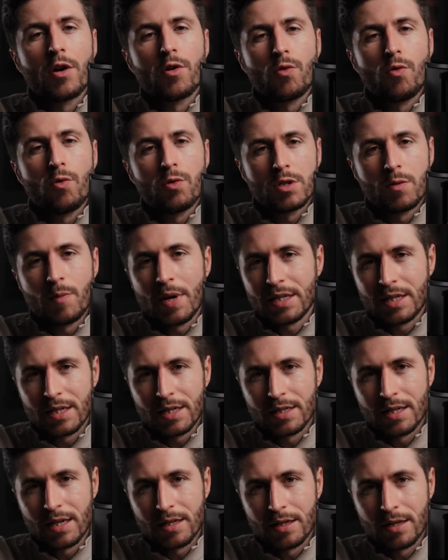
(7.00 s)
on automatic
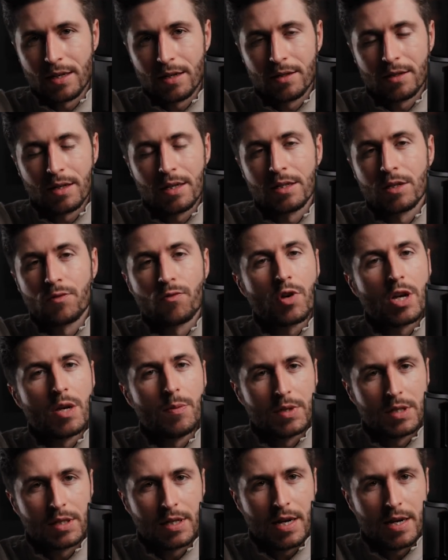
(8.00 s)
settings is a rookie
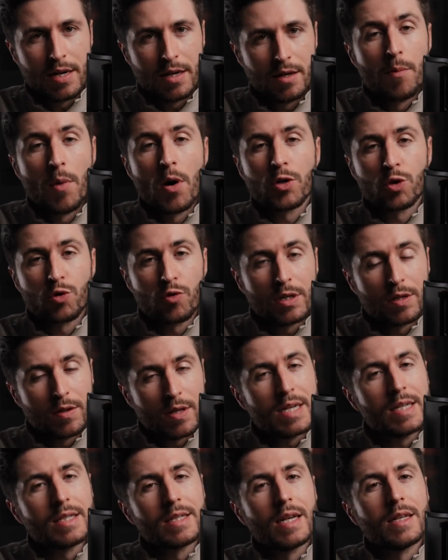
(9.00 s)
mistake. Mastering
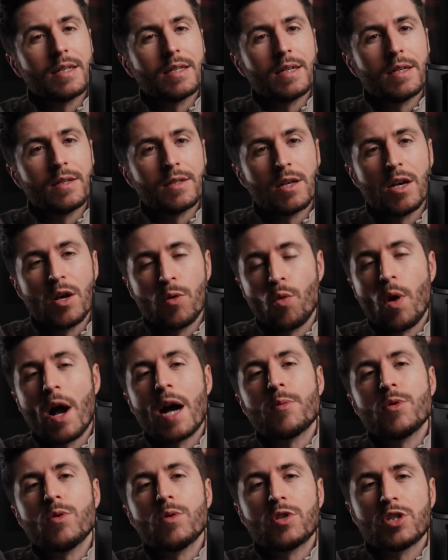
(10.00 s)
these settings will
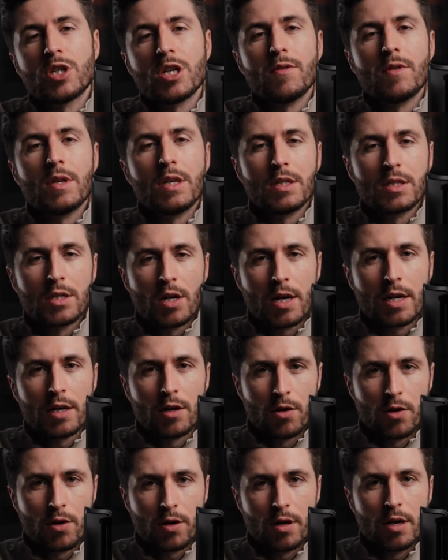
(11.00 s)
help you achieve the desired
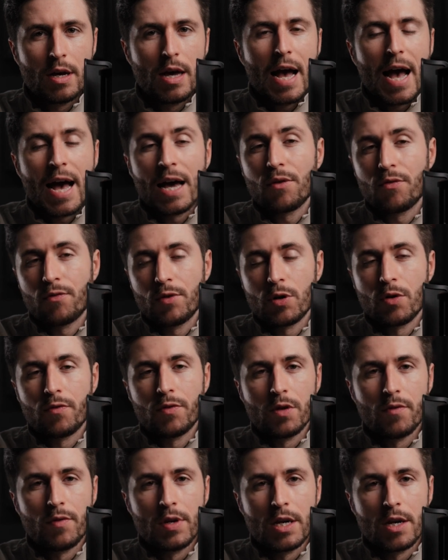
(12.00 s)
look and feel for
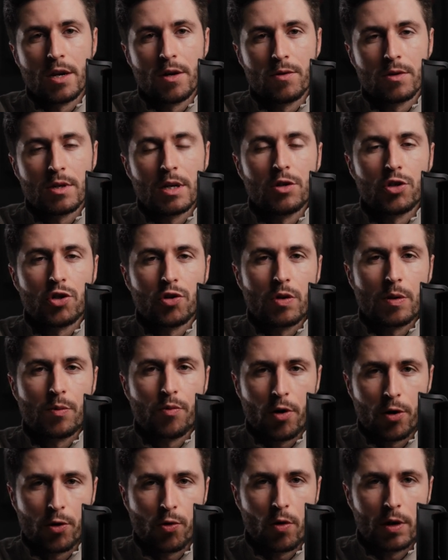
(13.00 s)
your videos, ensuring
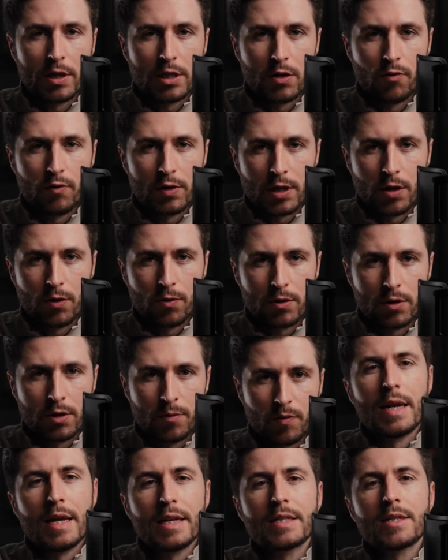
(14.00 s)
pro quality results.
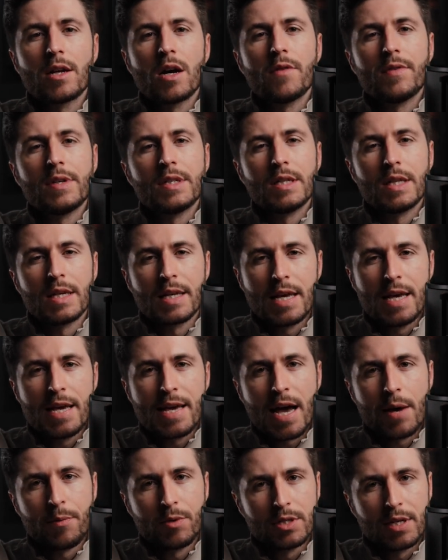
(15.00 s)
Let's dive into the key
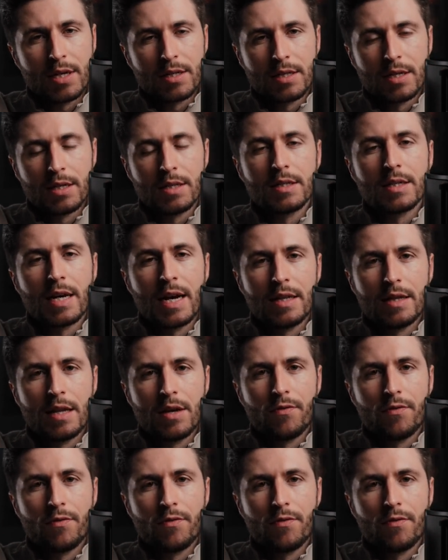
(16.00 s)
camera settings and their